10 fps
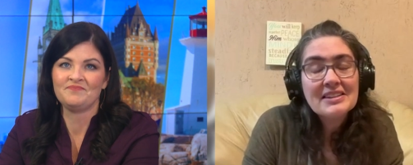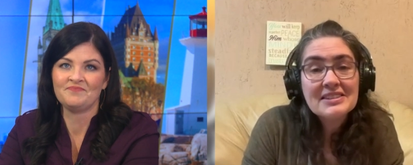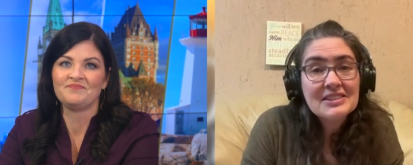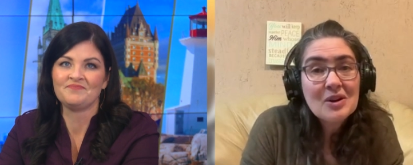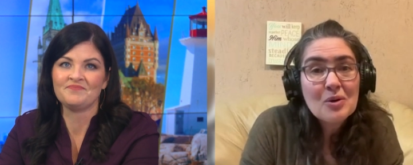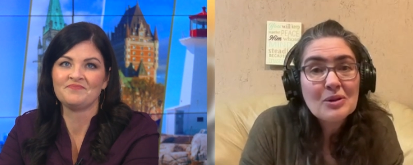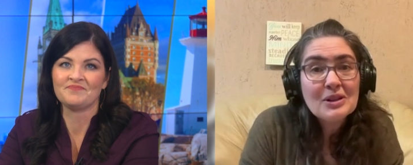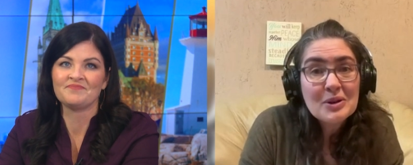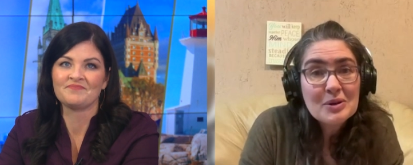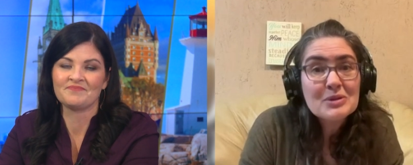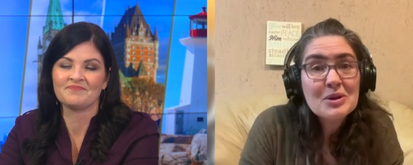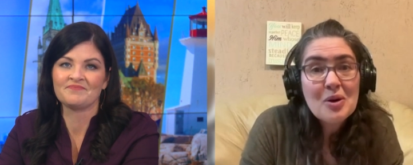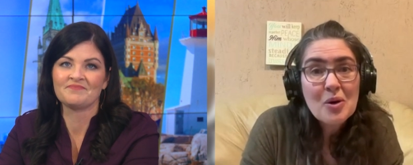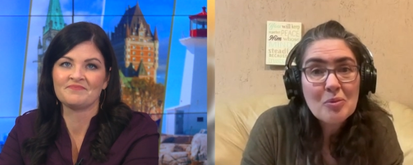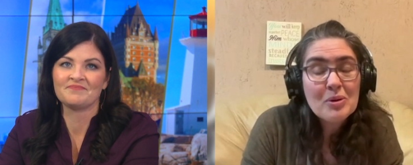Speaker 1: And I said, don't
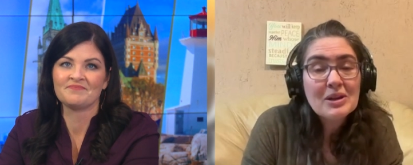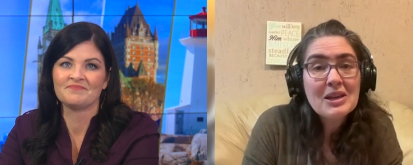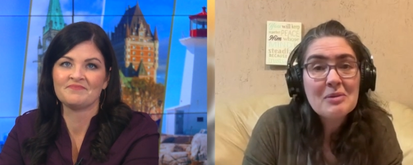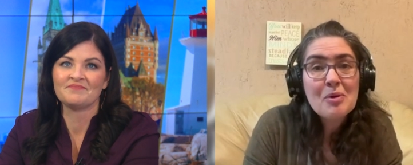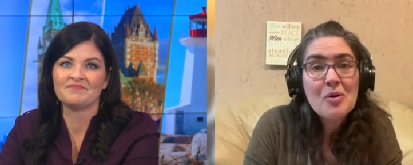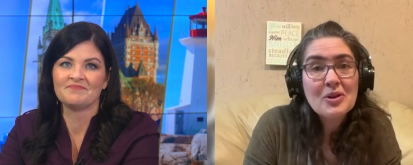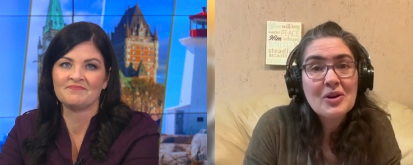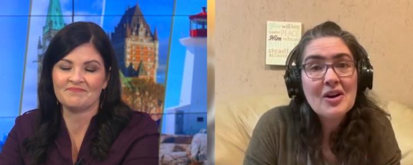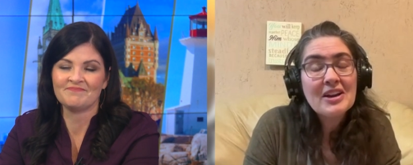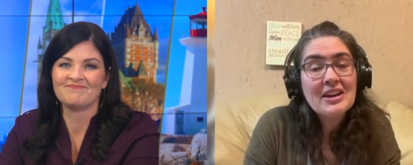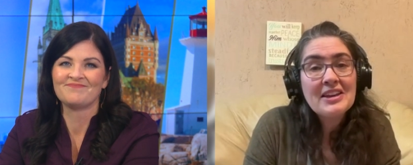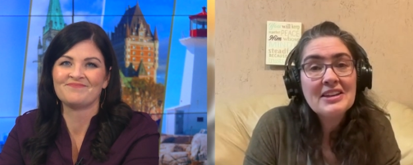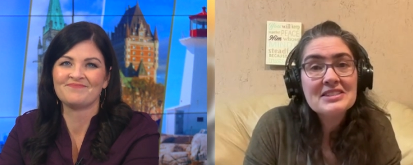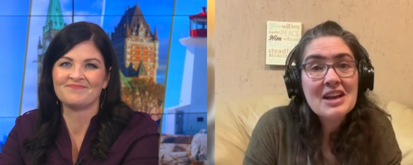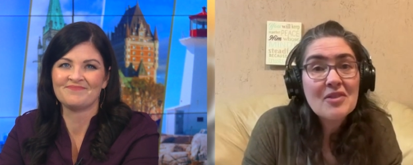lose hope. Keep holding on.
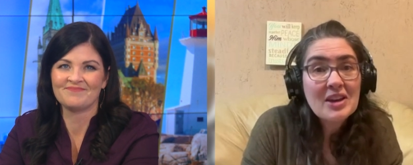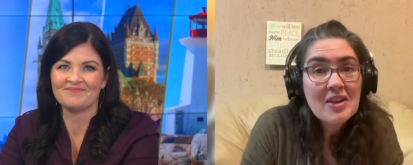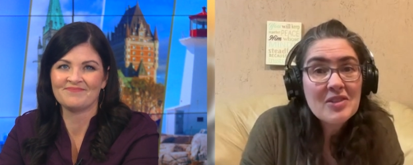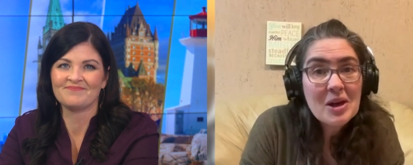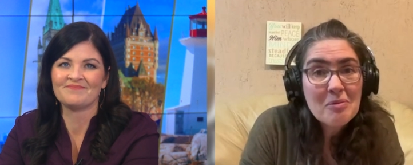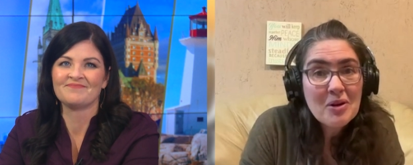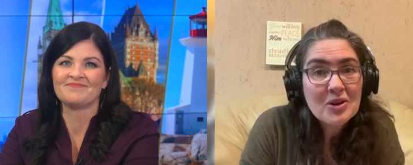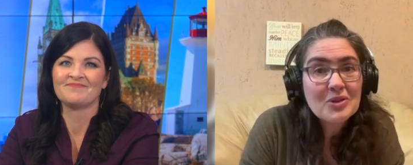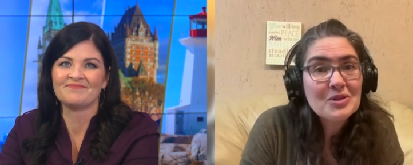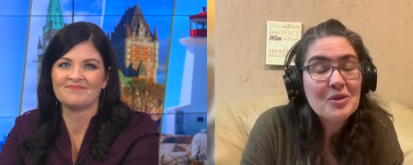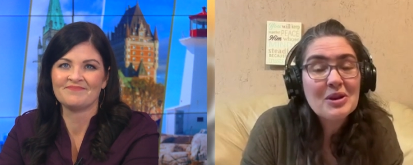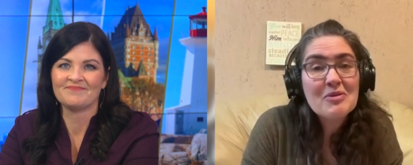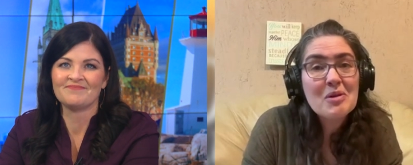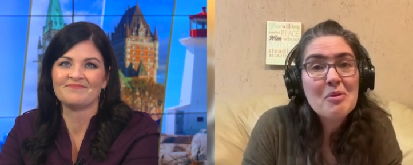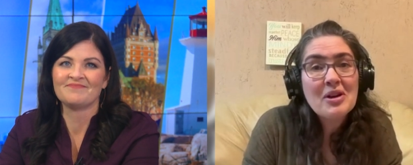He has never given up on you.
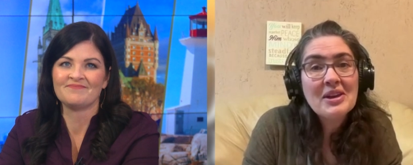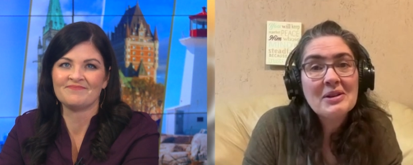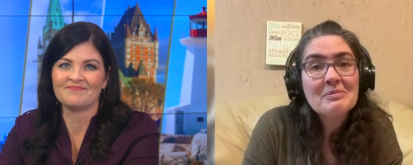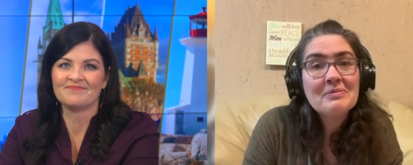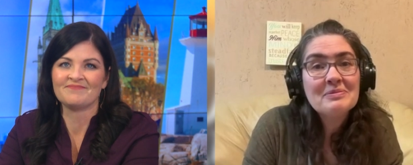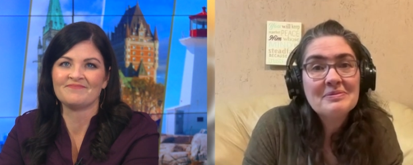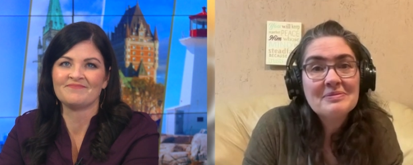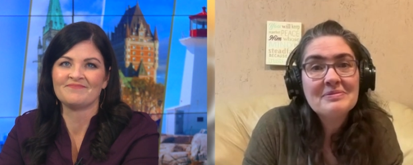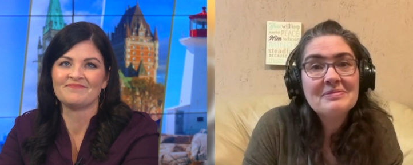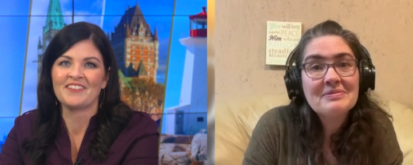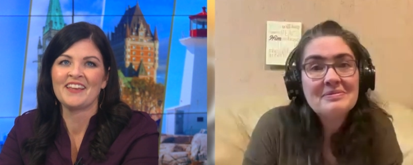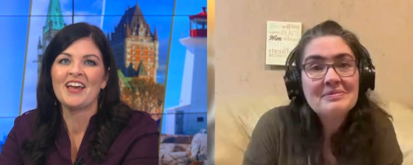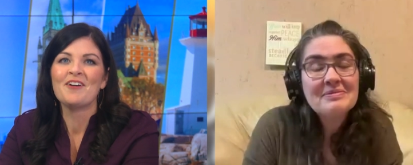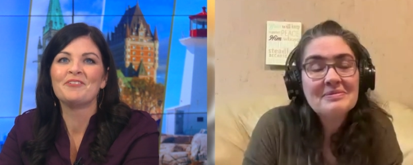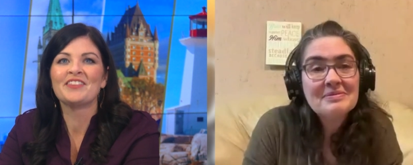Don't give up on him.
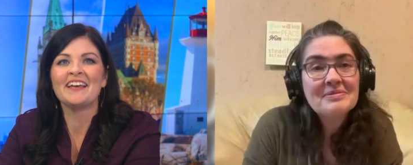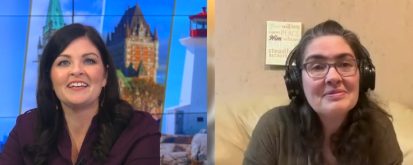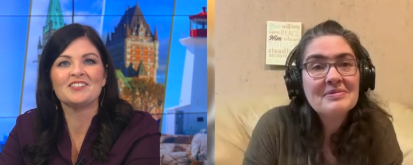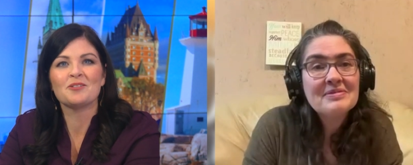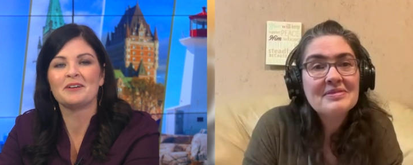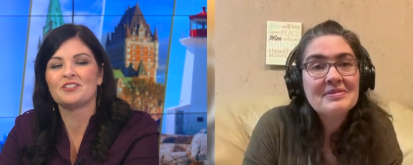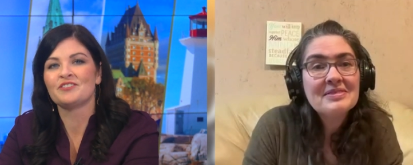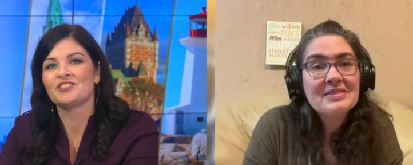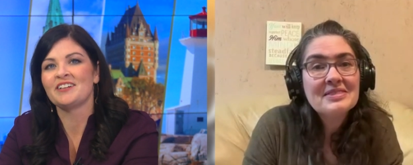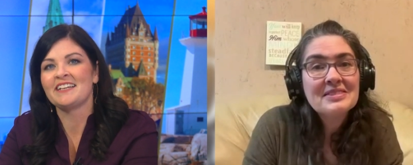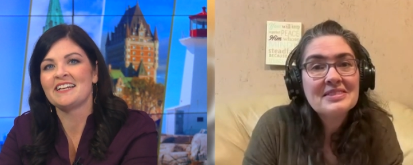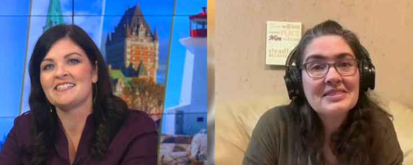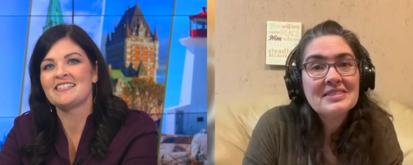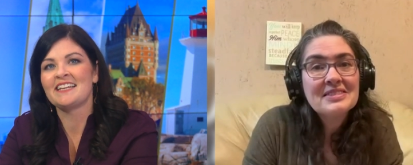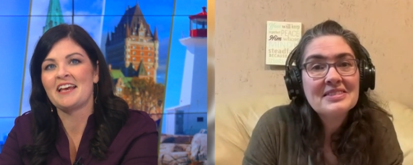
Speaker 2: Well, thank you so much for joining
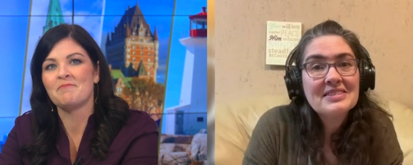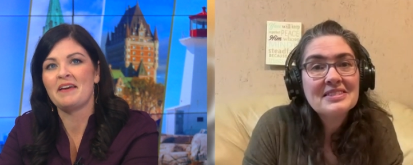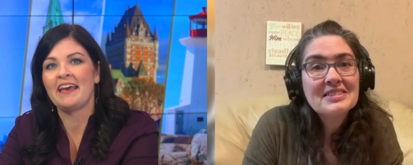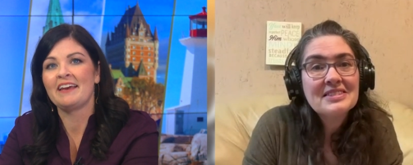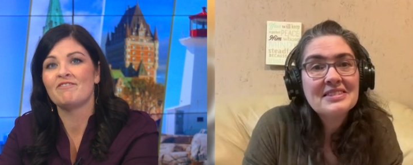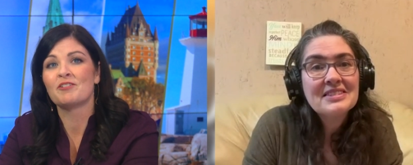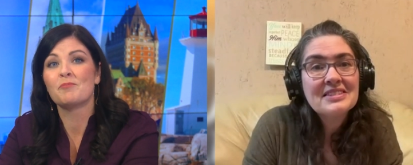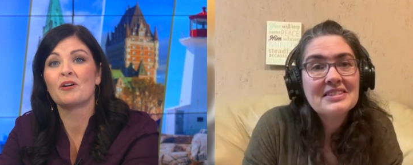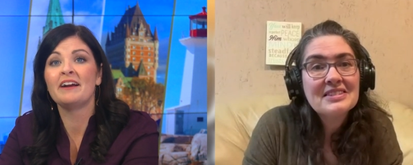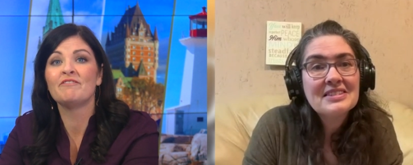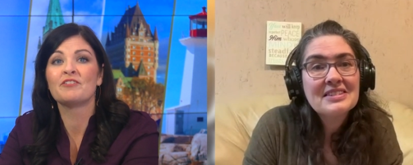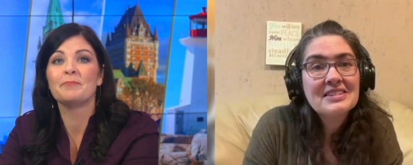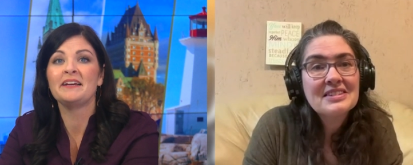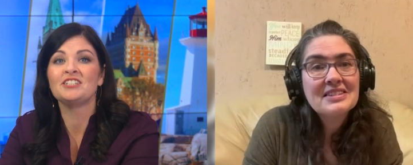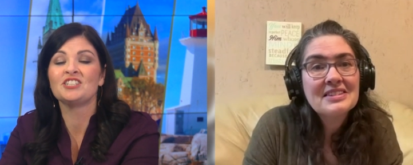us today, Mae. For more
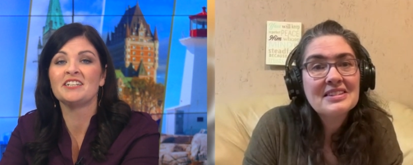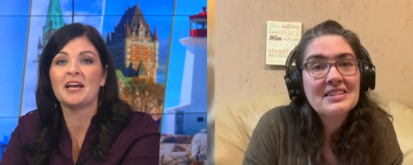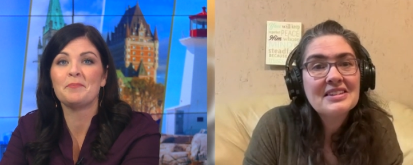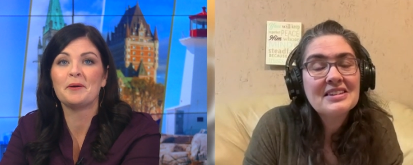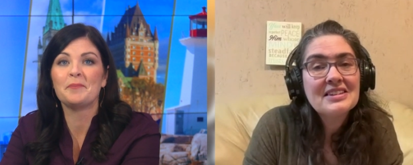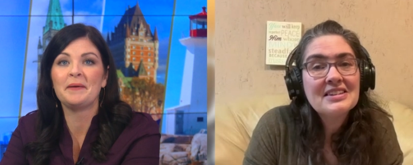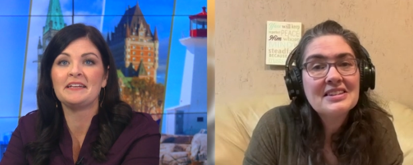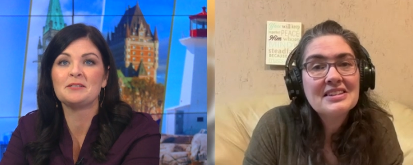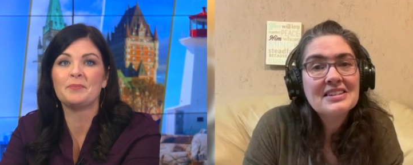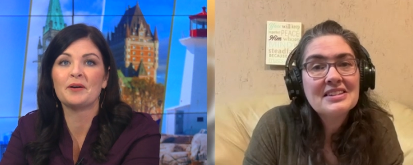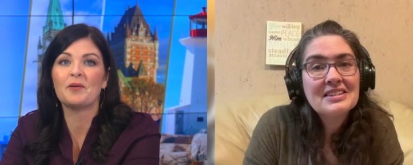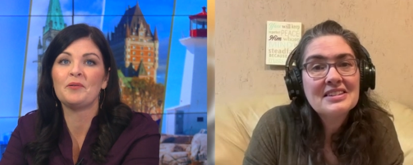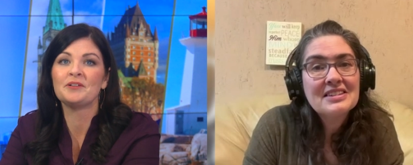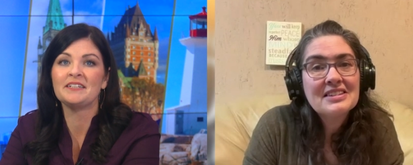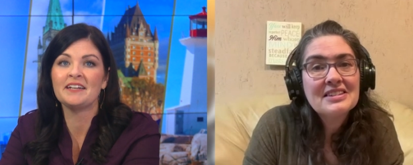information about Mae's book,
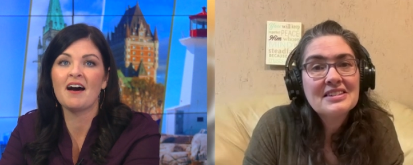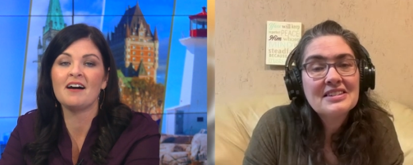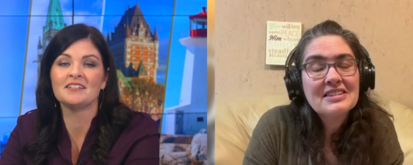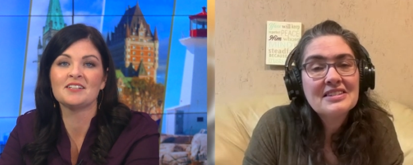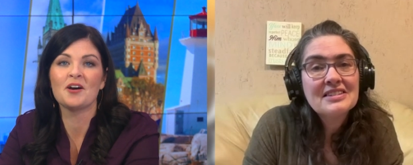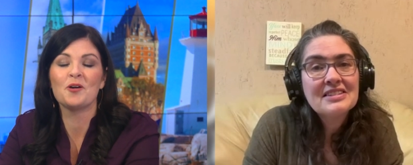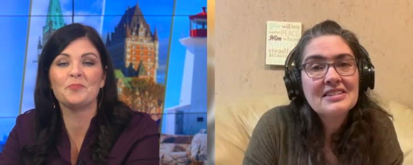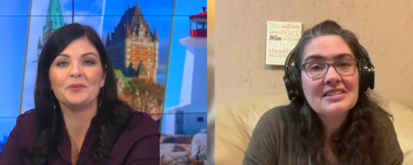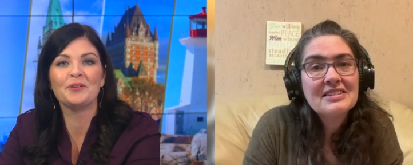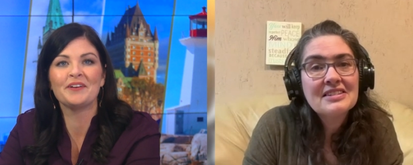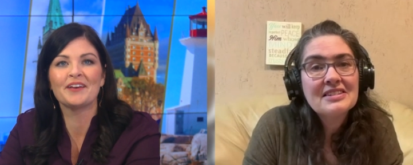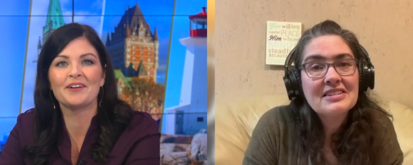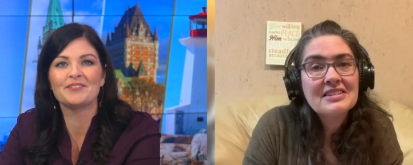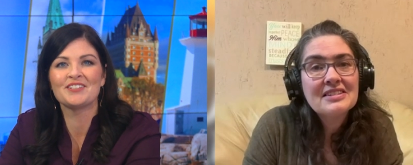Holding On to Hope, you can go